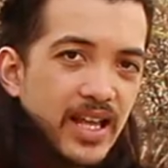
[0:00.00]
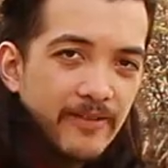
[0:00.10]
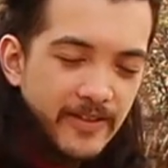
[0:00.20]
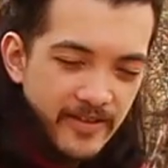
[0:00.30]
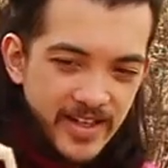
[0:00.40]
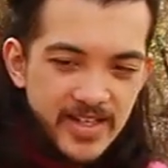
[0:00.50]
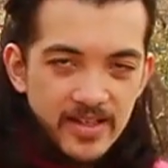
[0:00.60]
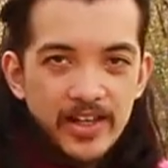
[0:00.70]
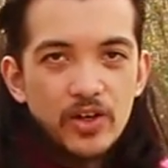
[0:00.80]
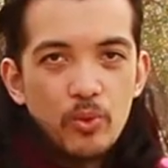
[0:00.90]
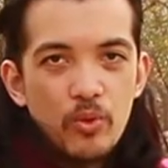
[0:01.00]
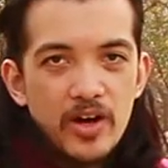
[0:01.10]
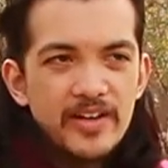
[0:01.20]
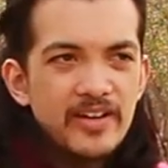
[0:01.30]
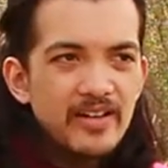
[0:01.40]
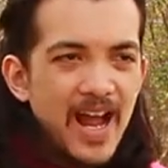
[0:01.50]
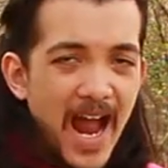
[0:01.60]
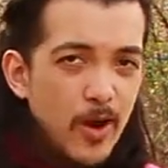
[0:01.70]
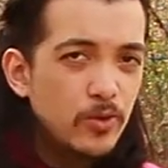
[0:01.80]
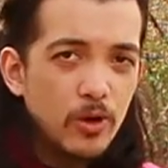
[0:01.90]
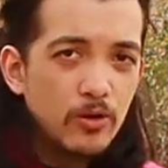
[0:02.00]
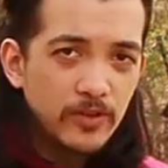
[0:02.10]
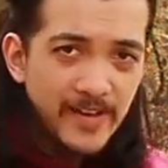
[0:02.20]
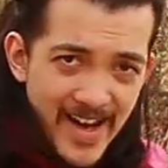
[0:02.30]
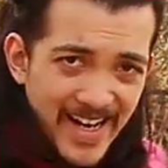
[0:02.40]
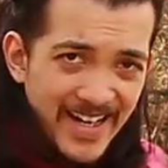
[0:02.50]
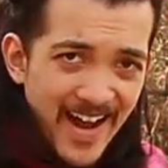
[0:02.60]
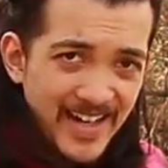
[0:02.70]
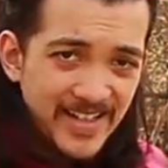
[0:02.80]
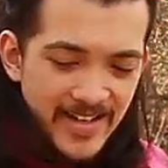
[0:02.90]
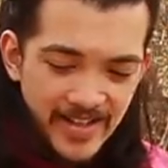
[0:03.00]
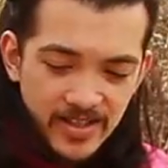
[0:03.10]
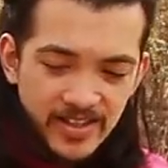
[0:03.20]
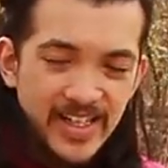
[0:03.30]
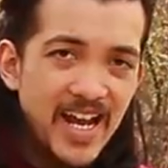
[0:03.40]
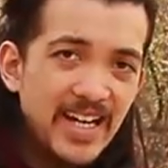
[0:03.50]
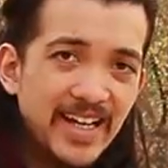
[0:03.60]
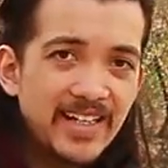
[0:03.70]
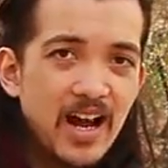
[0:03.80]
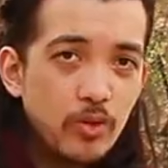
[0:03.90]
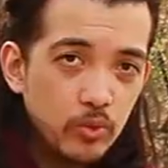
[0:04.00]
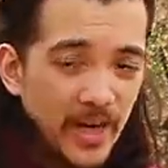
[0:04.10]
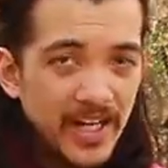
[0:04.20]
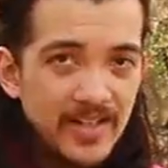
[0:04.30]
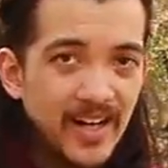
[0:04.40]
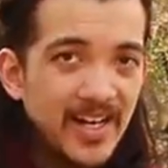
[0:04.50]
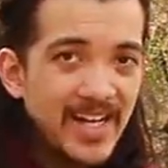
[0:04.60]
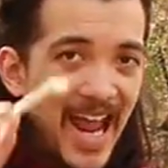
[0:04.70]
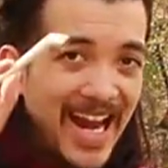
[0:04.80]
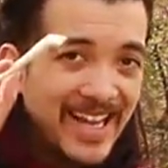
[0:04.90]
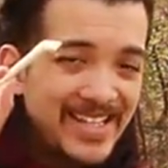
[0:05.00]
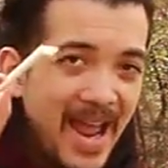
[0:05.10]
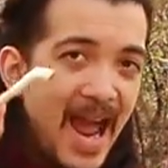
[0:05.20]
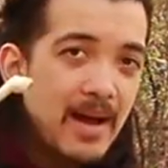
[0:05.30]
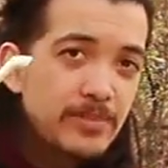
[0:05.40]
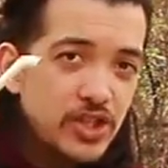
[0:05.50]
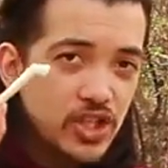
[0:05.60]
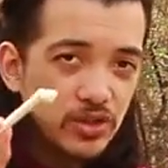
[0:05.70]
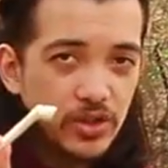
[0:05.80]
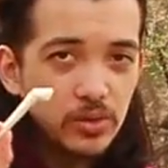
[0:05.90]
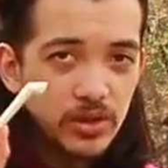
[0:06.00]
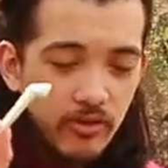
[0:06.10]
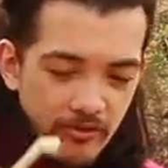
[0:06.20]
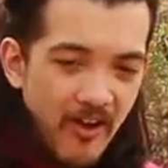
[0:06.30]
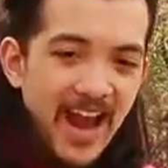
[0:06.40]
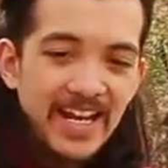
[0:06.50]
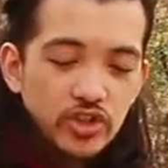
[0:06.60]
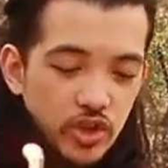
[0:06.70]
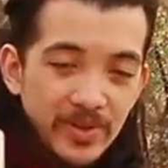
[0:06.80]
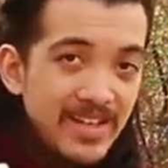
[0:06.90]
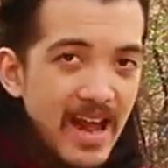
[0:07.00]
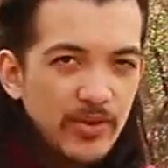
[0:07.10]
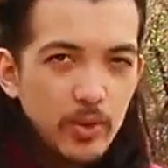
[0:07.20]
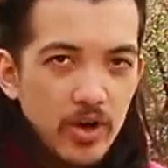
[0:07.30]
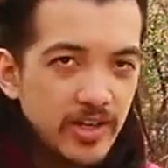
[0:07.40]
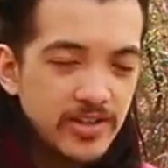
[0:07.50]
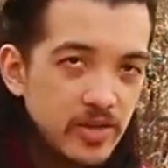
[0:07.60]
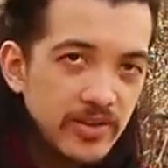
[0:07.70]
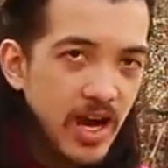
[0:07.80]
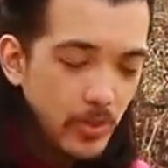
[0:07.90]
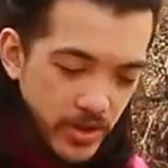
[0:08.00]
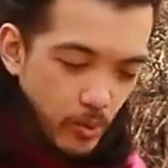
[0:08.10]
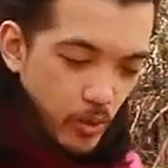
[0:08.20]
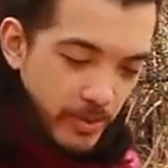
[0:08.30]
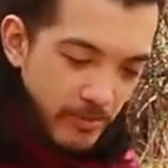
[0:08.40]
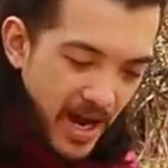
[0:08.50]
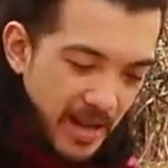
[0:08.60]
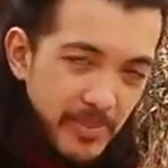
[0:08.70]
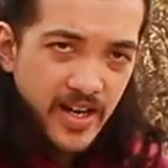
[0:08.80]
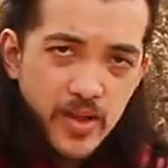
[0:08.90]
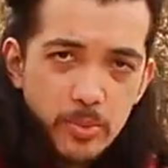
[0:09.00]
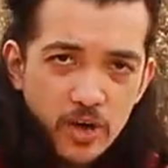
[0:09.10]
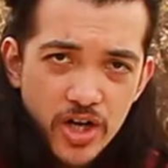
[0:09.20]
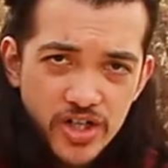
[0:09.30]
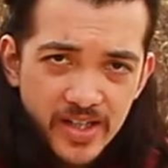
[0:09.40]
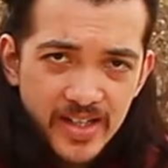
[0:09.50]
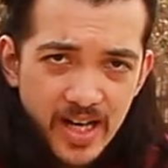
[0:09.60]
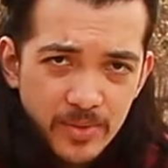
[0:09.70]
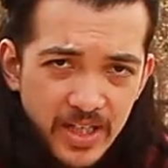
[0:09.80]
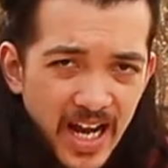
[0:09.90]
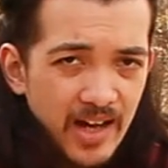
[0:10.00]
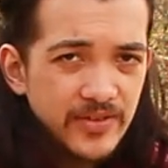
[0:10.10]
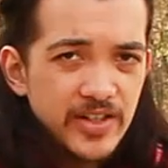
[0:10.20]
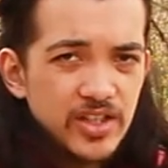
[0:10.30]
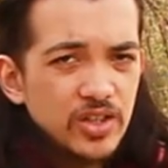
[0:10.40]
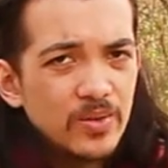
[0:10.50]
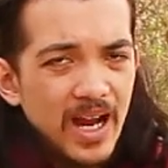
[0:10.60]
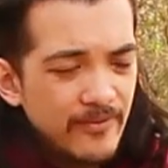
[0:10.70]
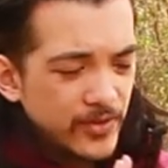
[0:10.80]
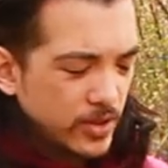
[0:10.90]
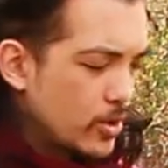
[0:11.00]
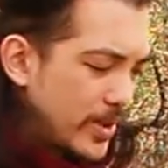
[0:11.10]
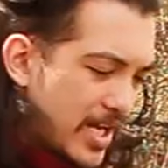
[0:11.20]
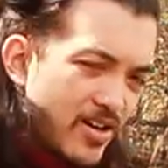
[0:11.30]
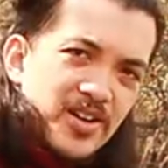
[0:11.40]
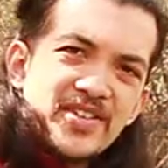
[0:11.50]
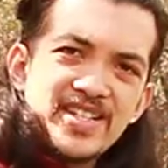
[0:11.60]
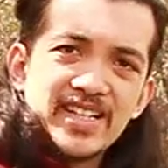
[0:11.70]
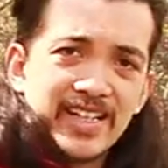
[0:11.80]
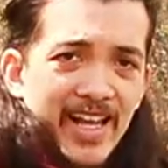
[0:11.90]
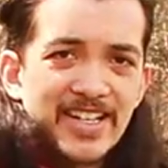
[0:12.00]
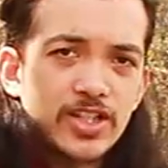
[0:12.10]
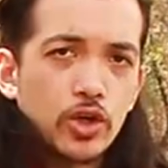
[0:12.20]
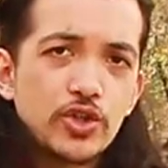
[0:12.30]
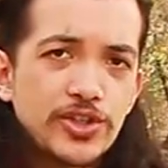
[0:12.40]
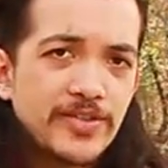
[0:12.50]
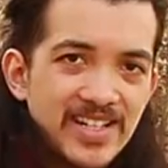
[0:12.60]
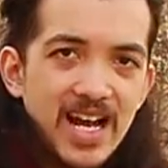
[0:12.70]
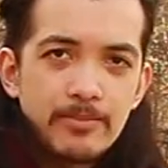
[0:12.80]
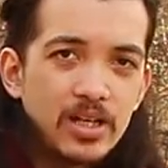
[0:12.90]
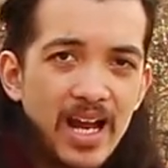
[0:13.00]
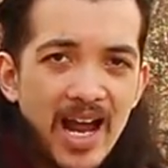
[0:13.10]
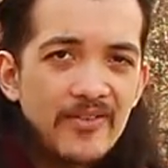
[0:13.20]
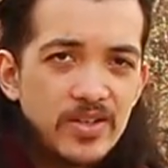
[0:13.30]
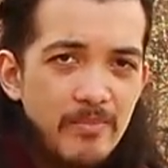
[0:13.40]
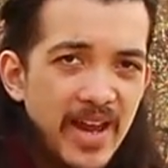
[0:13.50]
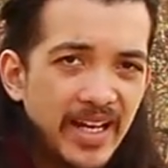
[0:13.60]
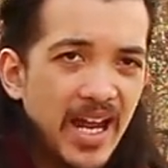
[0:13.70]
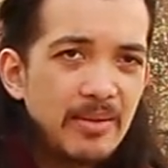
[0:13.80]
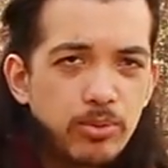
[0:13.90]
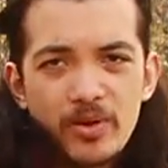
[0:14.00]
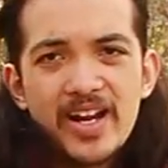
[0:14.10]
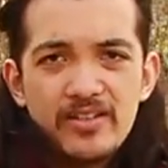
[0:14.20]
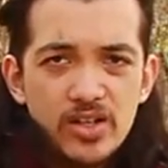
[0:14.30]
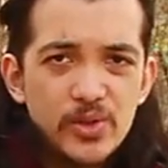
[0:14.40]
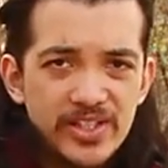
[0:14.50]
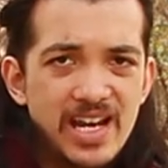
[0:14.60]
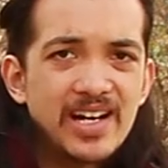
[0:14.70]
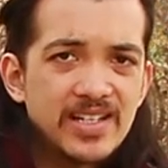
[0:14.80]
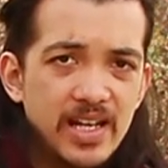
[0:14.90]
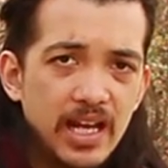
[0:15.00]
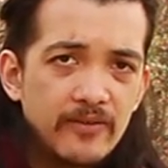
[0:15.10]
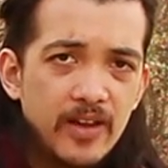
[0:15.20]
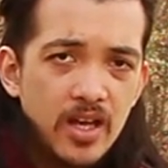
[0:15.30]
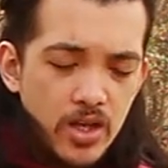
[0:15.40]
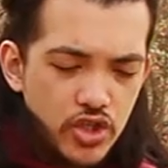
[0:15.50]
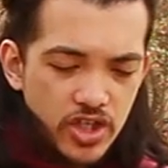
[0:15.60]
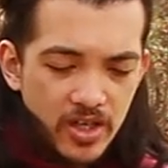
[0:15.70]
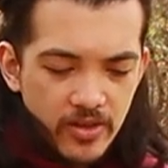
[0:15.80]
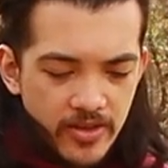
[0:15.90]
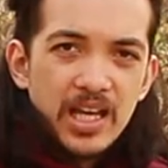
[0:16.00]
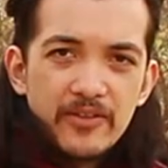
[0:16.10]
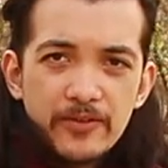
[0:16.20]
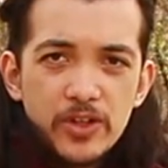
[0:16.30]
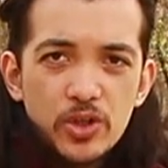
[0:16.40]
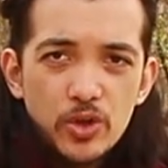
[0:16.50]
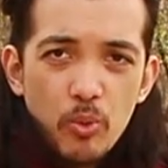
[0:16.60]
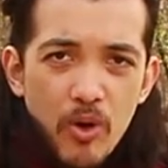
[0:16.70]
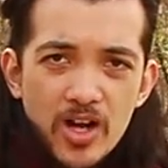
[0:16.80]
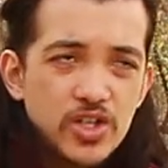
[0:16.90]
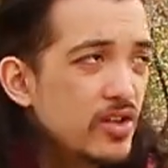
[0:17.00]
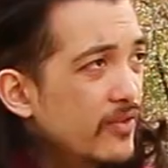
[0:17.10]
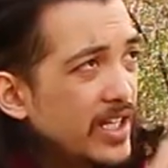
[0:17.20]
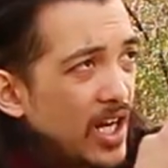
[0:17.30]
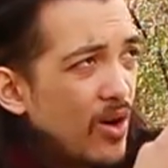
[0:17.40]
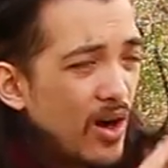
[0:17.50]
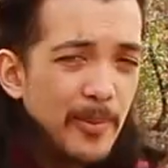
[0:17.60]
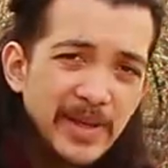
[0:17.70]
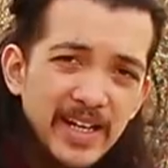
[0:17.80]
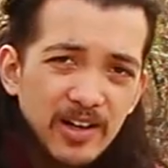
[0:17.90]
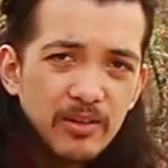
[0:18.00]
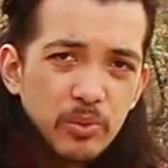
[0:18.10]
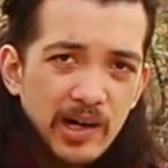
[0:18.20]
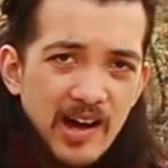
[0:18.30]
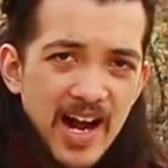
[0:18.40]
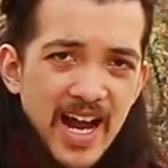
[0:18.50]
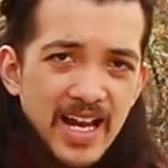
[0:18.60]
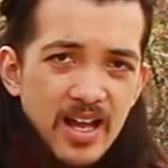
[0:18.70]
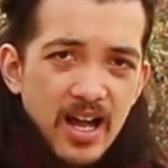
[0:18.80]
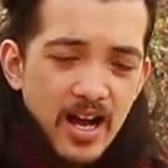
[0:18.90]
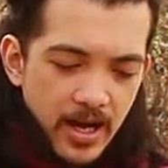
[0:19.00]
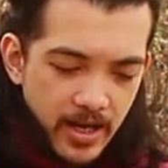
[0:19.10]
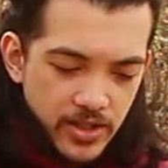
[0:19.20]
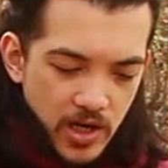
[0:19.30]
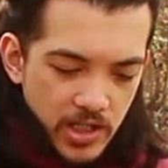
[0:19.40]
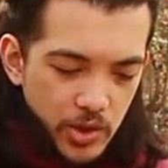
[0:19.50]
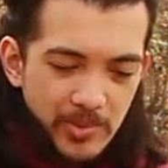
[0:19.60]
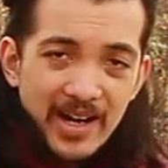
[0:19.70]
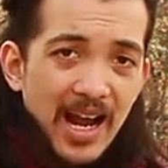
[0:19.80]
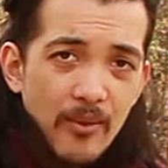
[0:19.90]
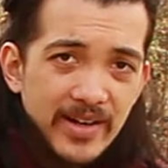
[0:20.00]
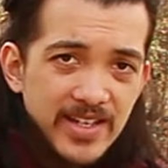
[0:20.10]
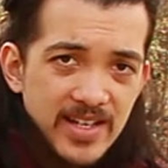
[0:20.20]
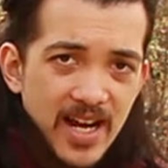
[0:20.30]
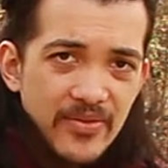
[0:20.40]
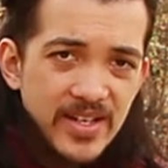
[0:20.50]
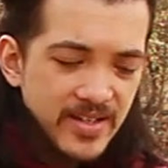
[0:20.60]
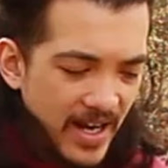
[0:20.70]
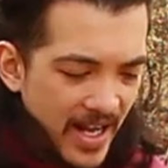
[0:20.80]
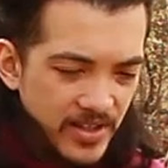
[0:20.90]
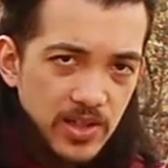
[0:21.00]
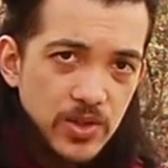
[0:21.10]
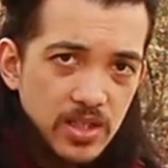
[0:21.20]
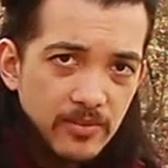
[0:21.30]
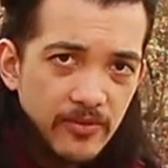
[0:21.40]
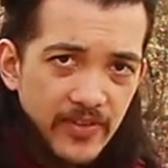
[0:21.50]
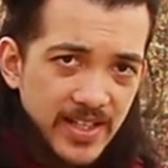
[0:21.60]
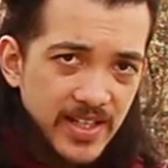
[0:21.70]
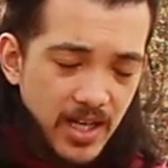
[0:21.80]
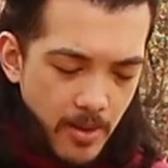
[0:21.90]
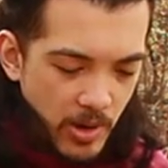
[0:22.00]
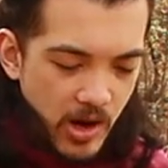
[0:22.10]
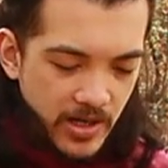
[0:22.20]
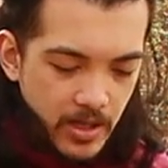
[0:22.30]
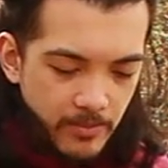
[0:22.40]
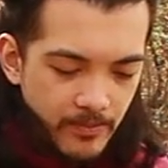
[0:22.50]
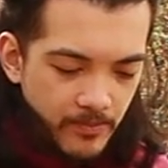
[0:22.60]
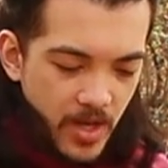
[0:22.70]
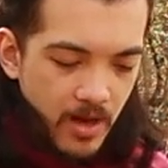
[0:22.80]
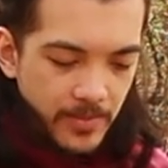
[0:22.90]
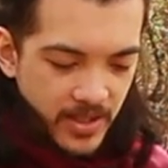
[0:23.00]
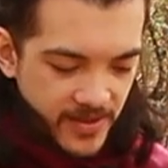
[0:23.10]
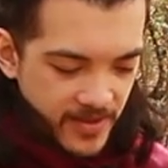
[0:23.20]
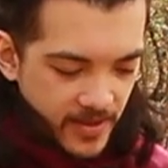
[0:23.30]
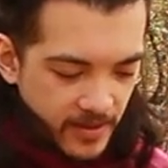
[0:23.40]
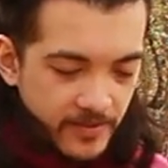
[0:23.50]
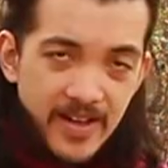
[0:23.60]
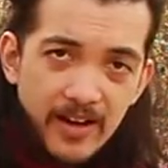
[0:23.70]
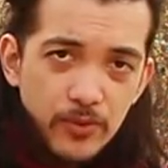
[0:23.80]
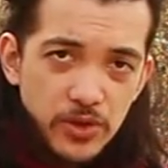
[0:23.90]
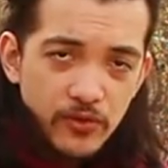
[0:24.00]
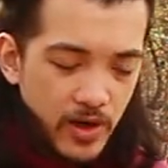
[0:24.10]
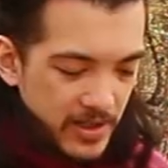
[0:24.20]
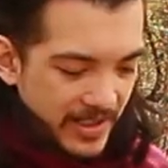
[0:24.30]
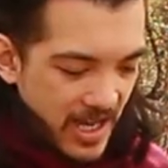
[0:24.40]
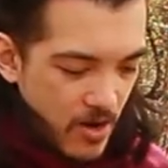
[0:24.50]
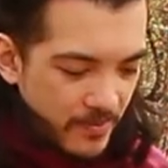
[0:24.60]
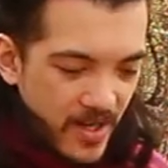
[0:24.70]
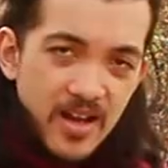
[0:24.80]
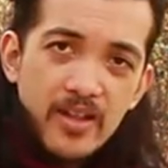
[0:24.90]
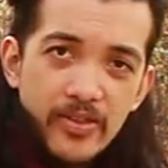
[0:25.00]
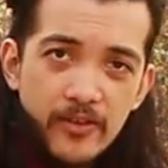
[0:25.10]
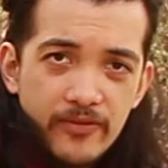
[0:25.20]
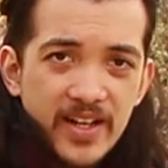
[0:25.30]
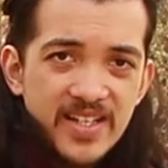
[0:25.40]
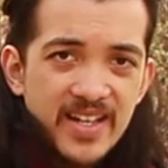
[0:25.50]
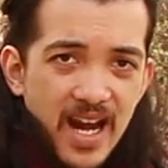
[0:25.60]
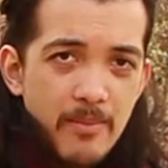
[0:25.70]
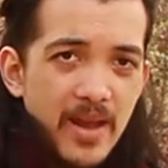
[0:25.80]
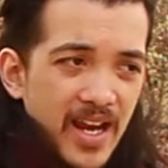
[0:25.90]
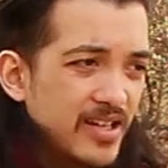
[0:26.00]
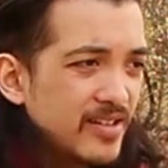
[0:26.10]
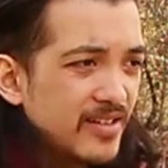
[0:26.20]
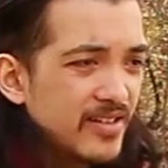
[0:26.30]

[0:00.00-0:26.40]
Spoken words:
left this little one out overnight accidentally and it got rained on and it's absolutely fine. You would never want to do that with a wood pipe. Another project that I'm gonna have to do after going out on this little excursion is I'm gonna have to make a brand new sax knife sheath. If you watched the video up here where I talked to you about how I designed this and I had to do some fixing up on it because the knife was falling out, the fix that I made,